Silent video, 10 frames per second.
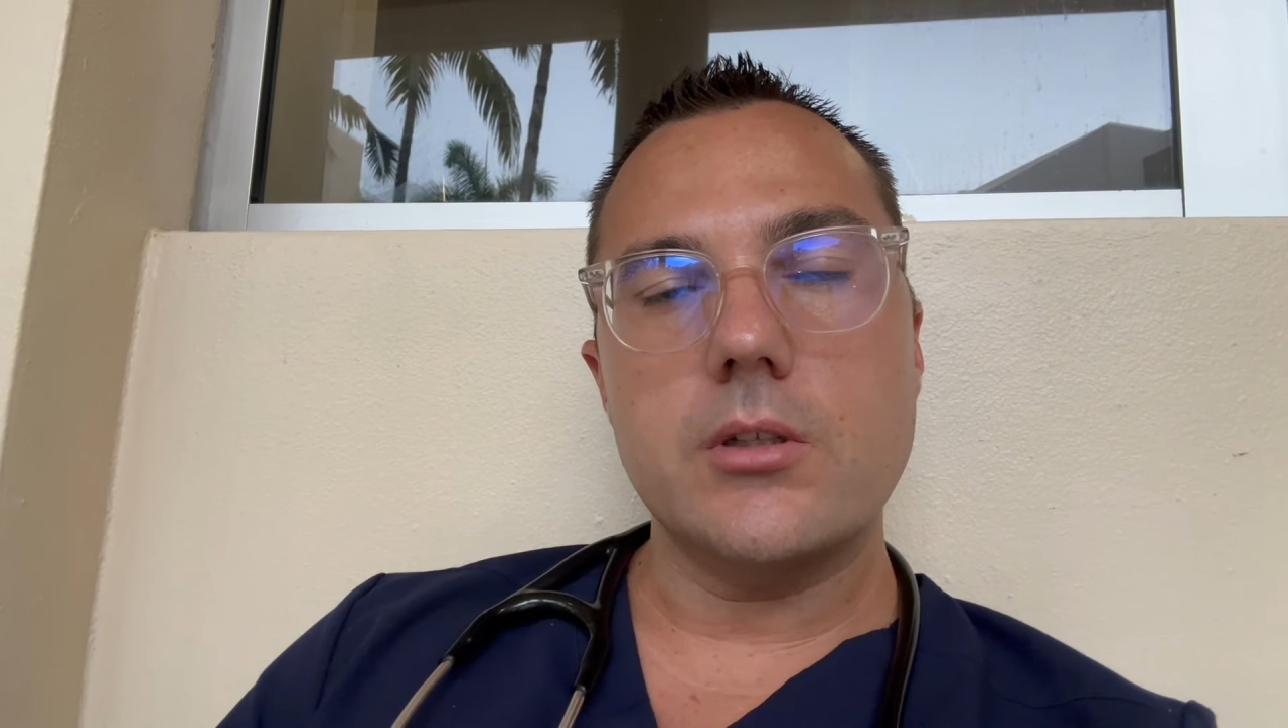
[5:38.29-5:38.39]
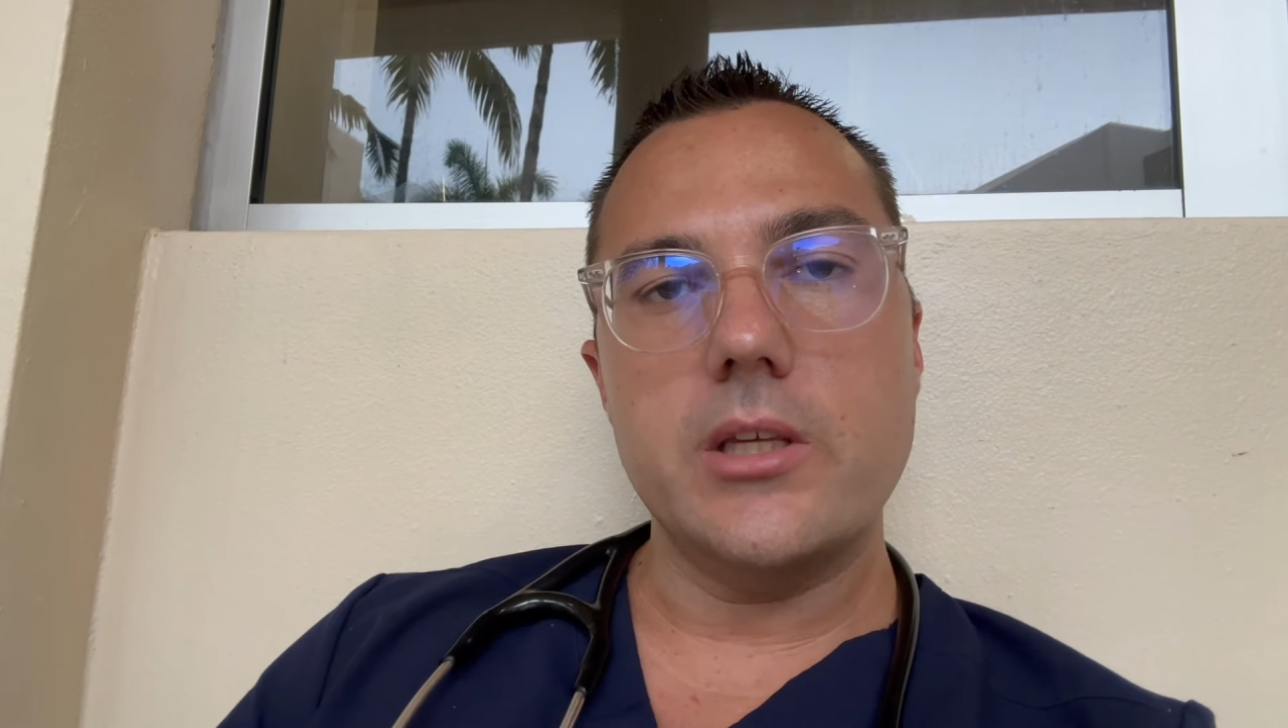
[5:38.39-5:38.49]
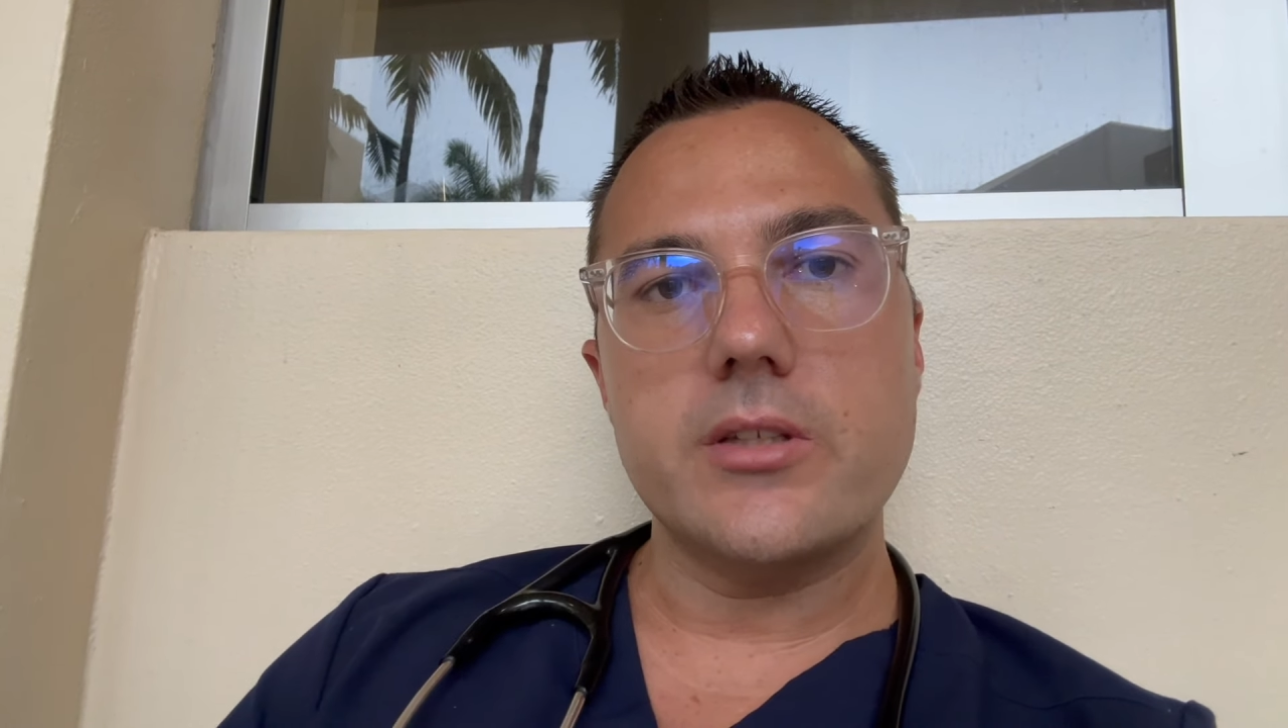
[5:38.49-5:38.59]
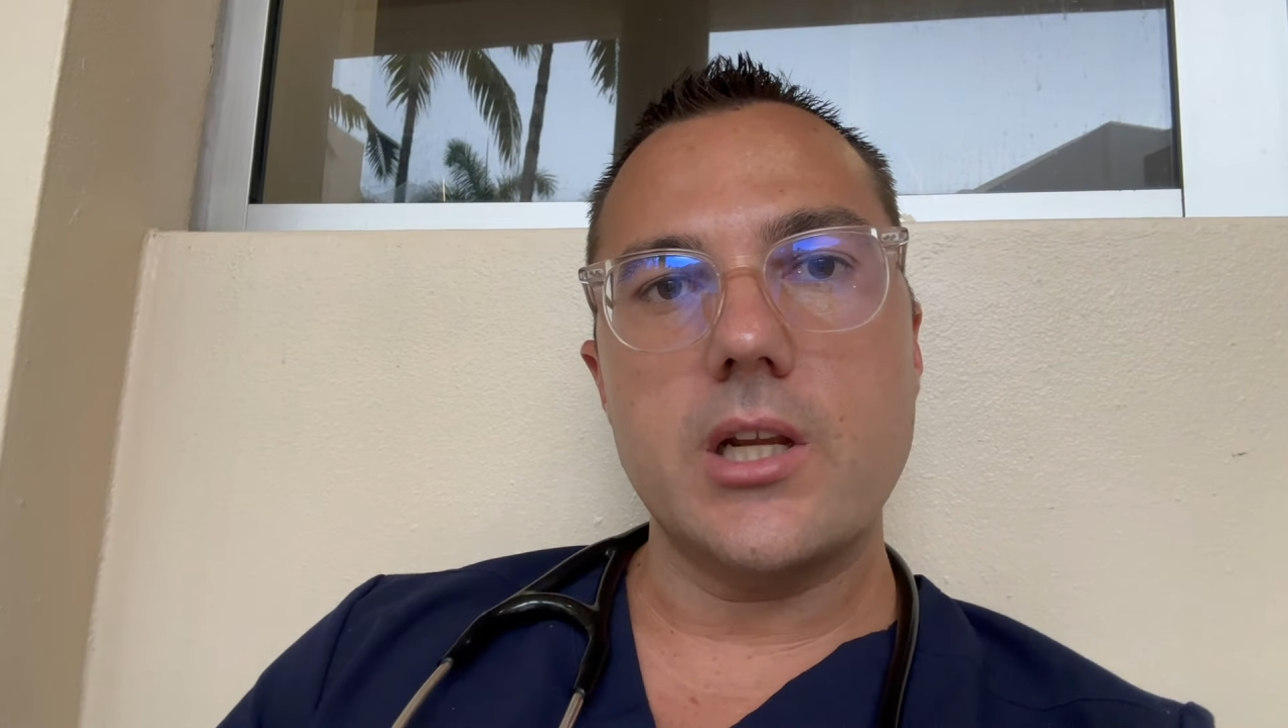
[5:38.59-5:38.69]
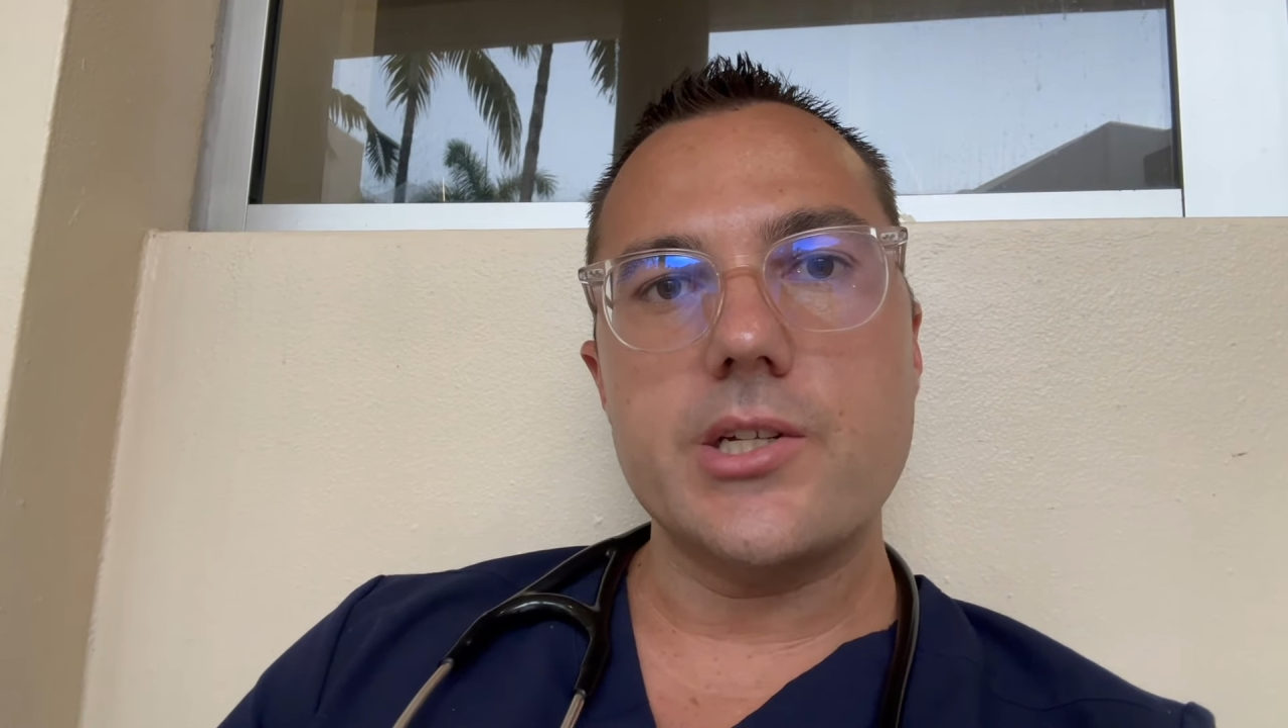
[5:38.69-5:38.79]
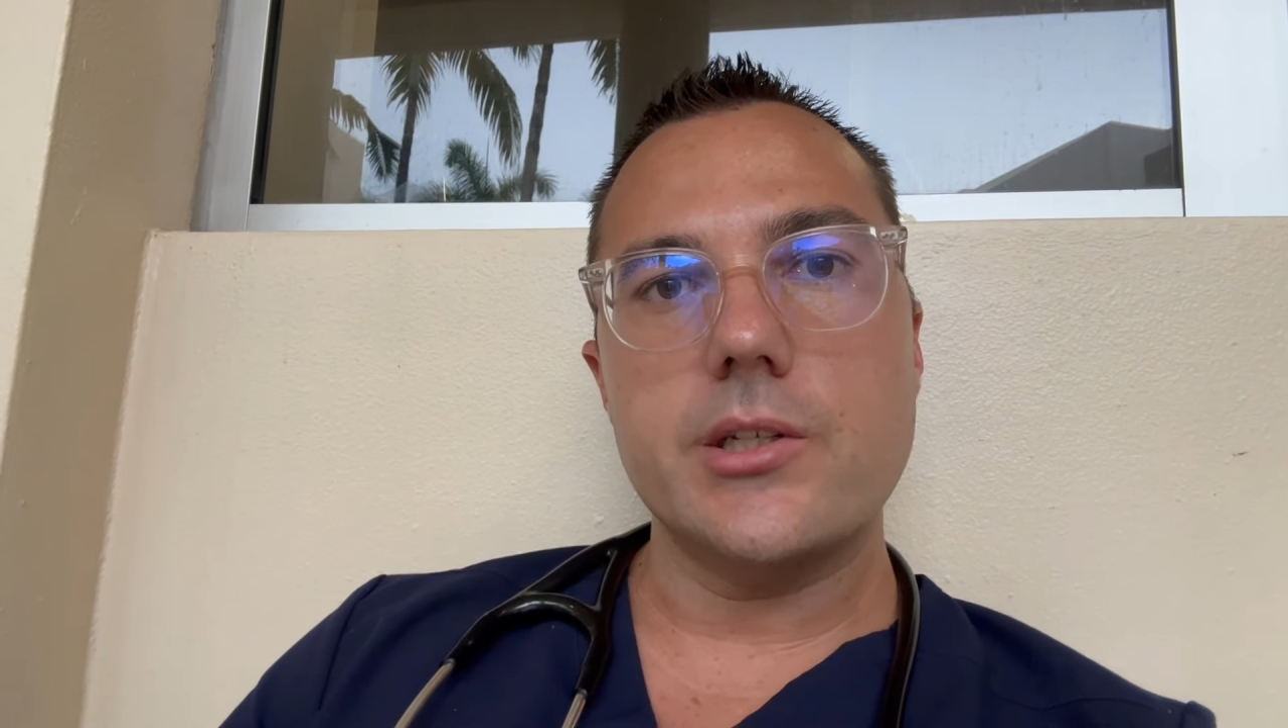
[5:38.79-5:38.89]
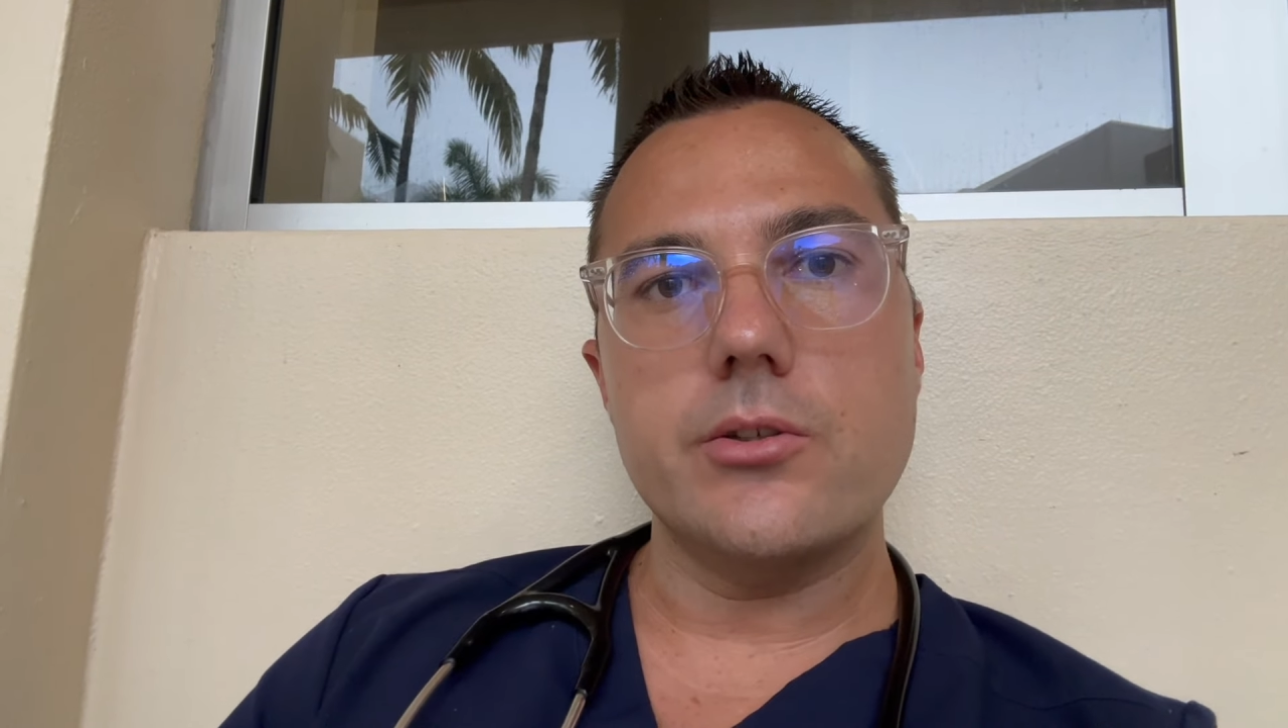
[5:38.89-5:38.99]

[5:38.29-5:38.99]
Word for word: He said I should